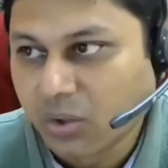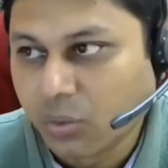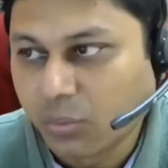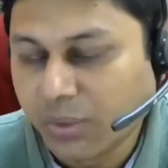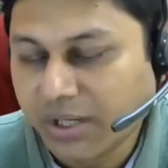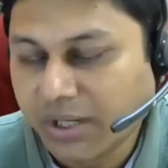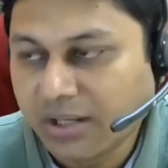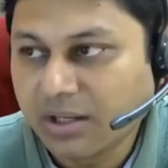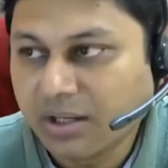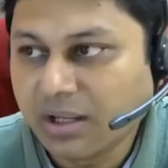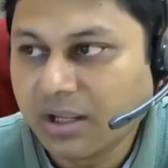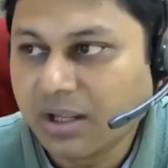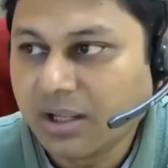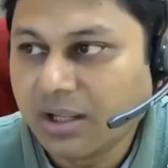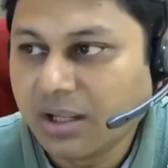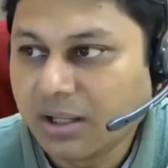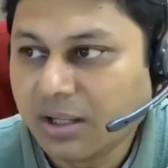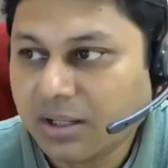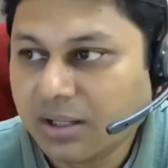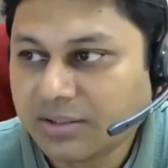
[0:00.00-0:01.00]
Well,
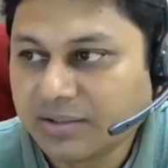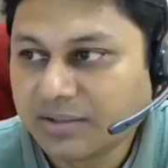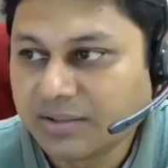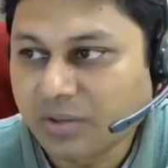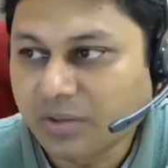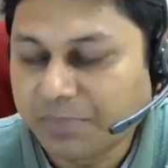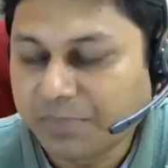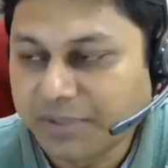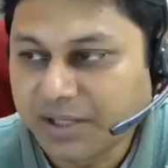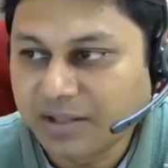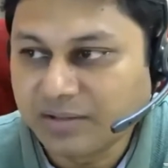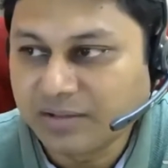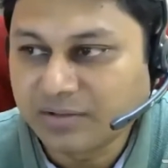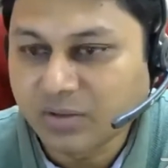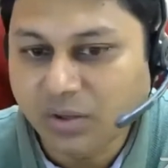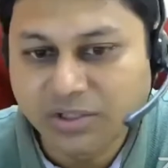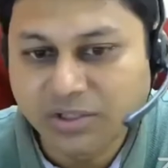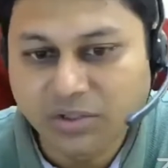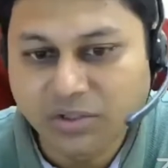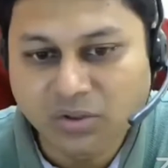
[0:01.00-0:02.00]
this optical
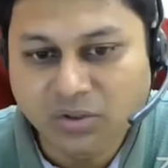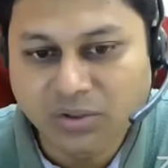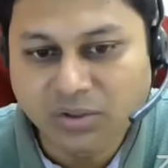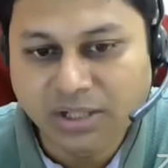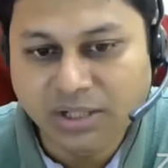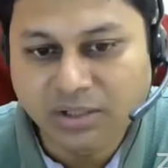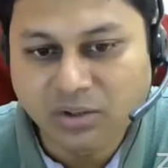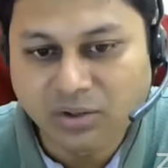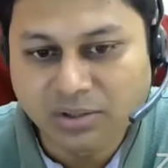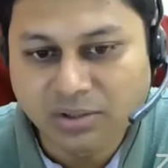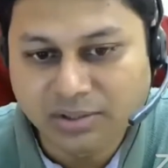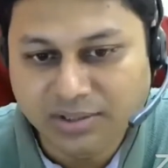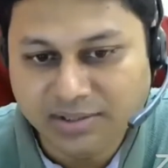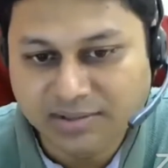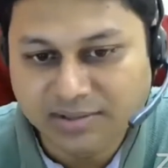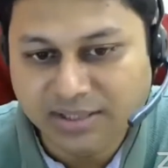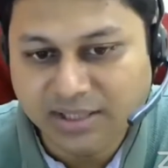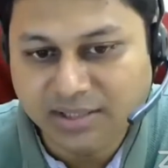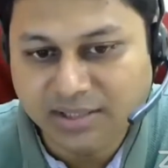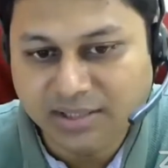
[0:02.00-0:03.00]
soliton and all
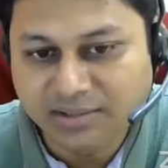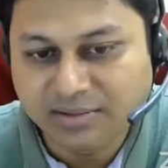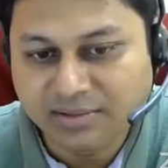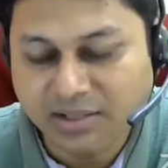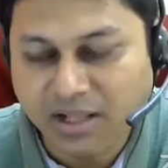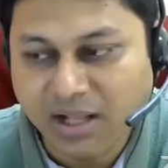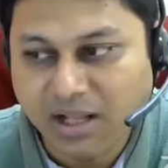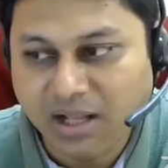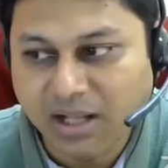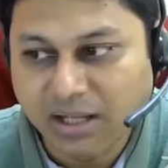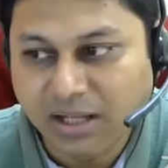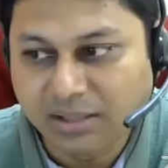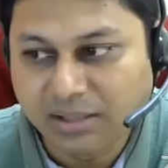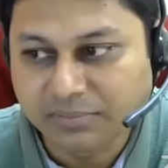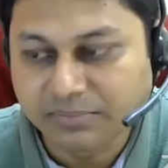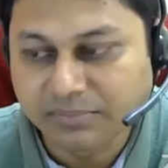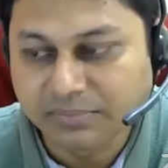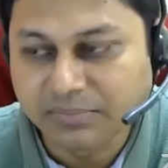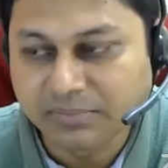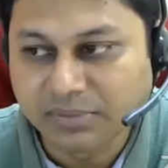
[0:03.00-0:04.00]
these things
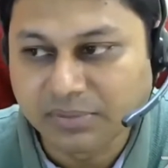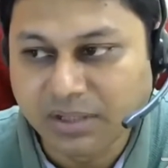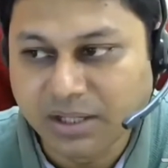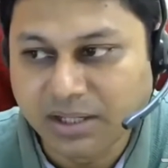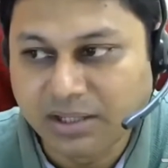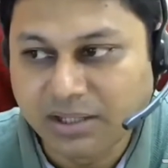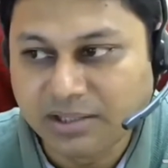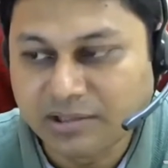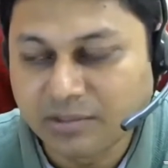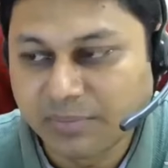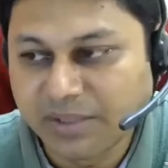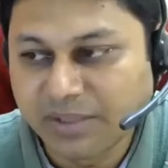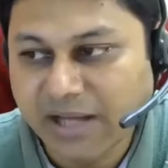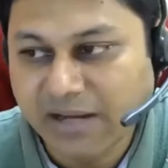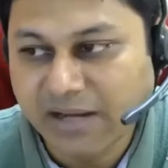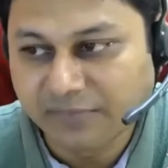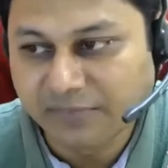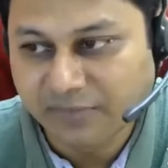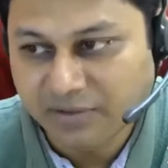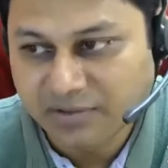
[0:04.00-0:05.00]
are a little bit
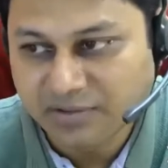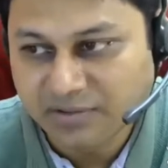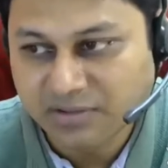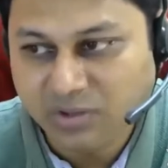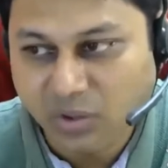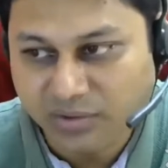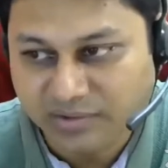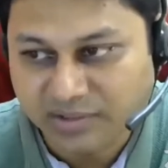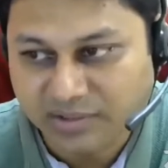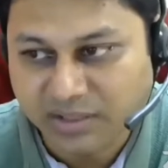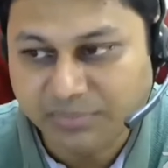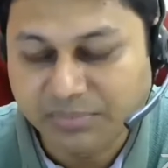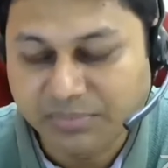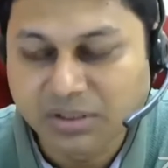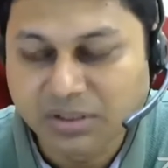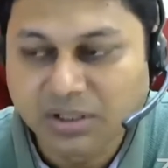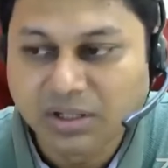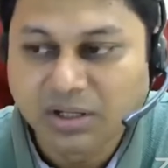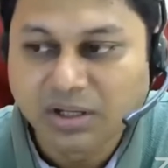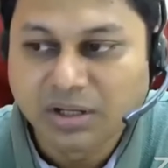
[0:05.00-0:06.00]
advanced concept,
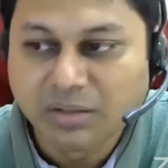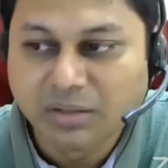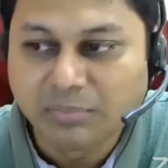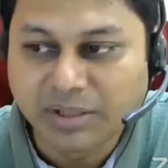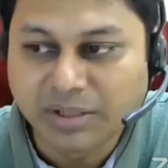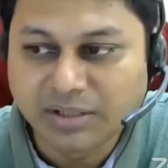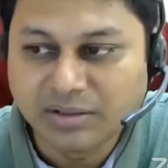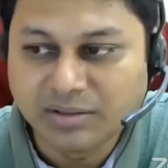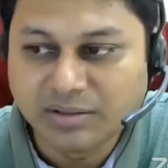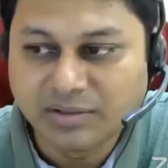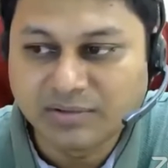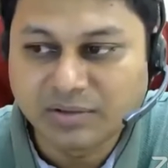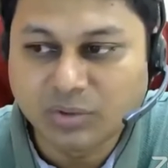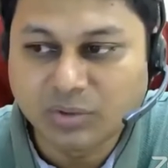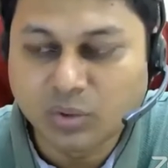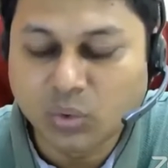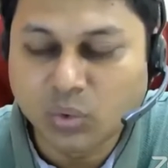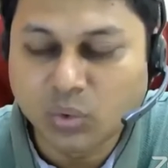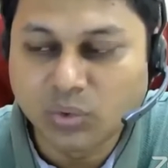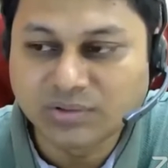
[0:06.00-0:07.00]
but in
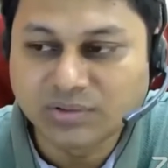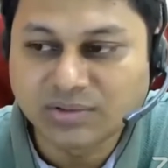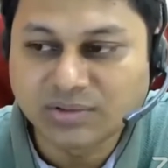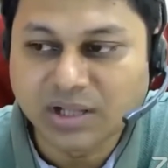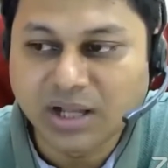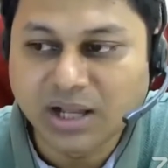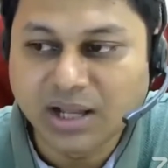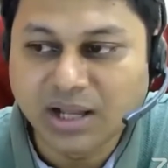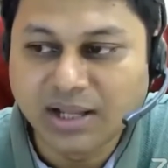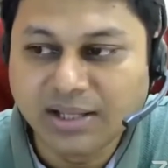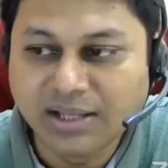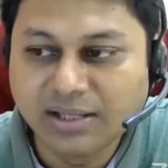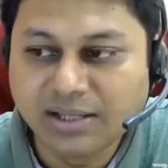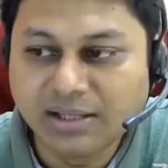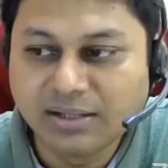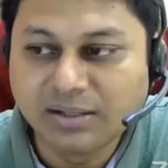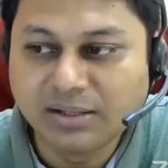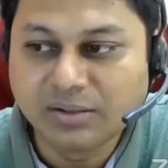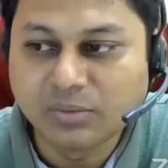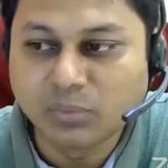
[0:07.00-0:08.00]
this course,
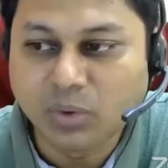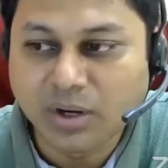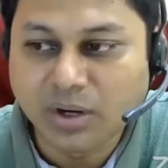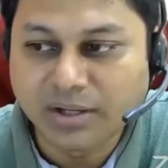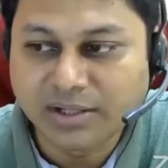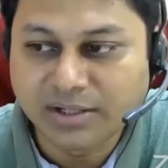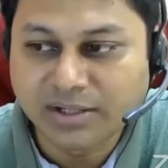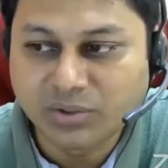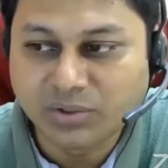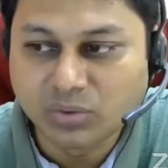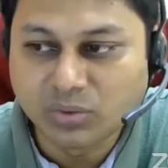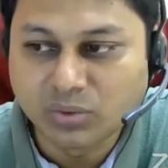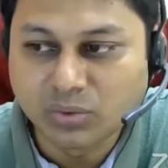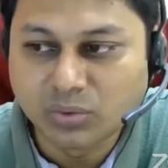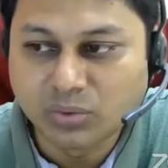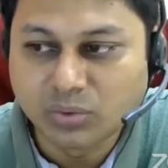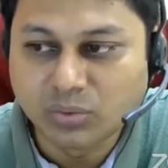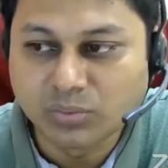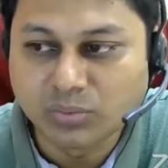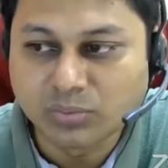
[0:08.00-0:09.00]
I wanted
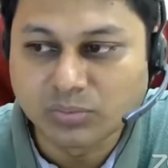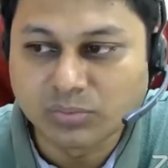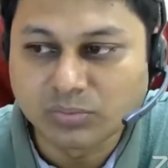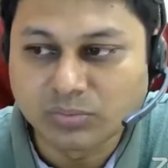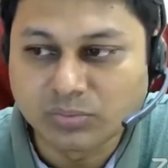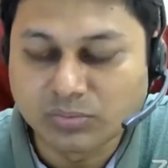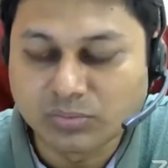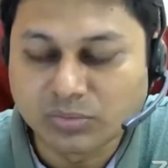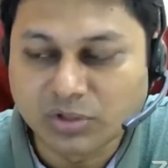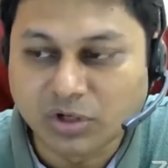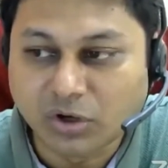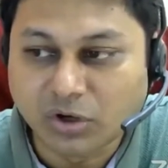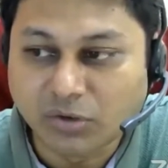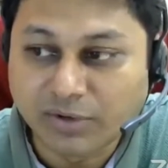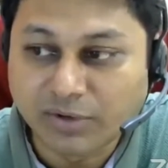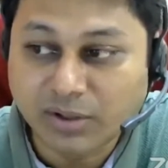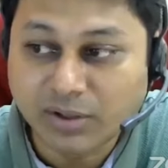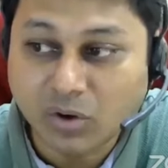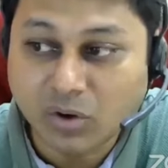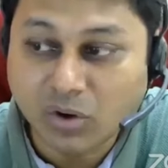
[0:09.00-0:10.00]
to
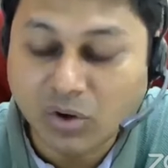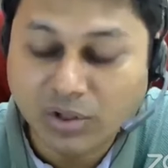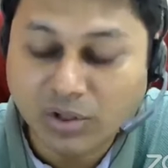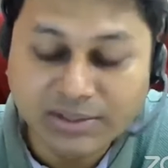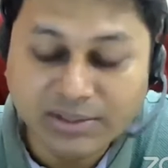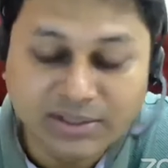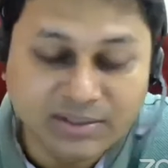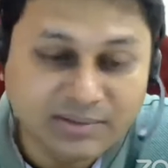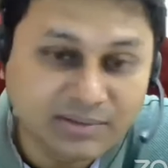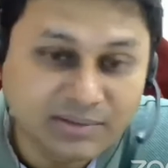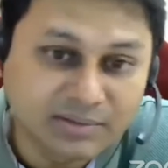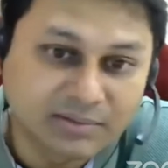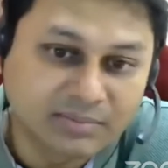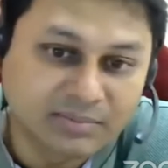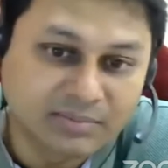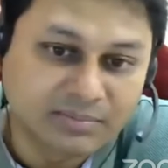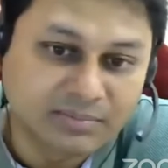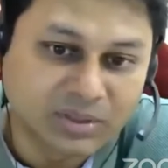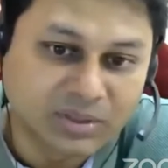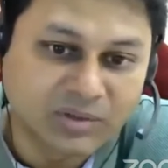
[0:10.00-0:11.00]
cover all this
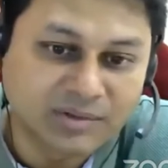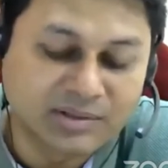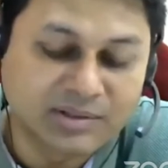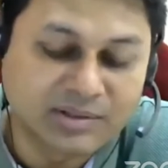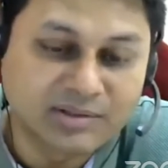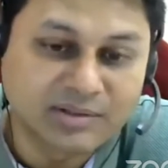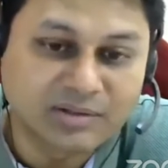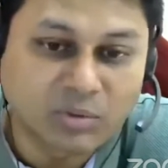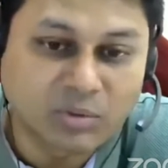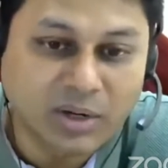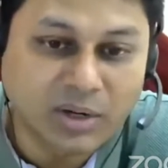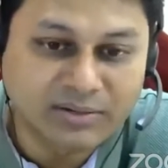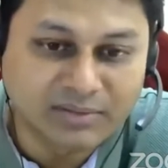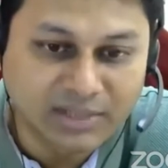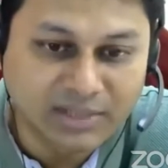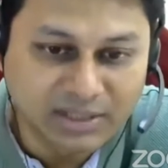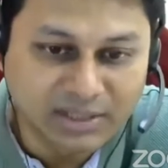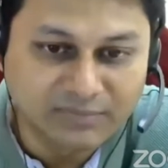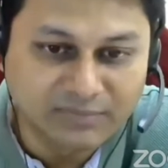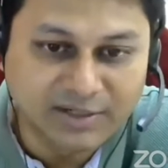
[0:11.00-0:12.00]
because this is quite
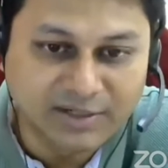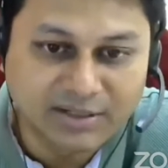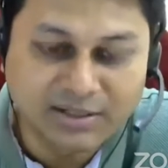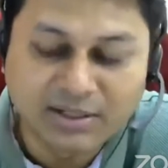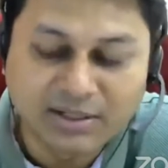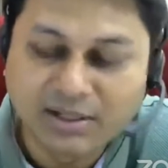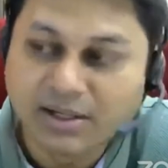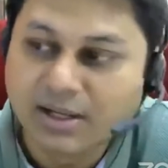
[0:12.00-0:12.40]
relevant.